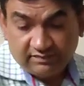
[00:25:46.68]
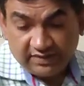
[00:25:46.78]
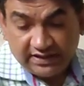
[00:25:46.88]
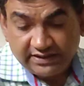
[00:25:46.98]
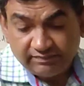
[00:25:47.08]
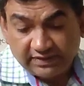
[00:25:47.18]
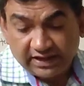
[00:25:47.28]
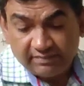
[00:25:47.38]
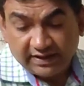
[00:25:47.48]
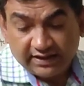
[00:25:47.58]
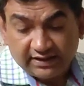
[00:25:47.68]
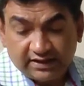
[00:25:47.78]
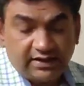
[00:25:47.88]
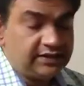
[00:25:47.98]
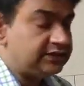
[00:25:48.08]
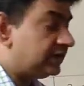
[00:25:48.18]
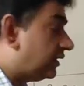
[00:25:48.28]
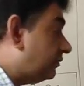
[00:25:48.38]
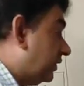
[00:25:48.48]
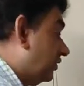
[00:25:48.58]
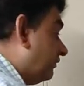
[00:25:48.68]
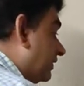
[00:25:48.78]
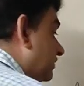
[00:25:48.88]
multiplied by the number of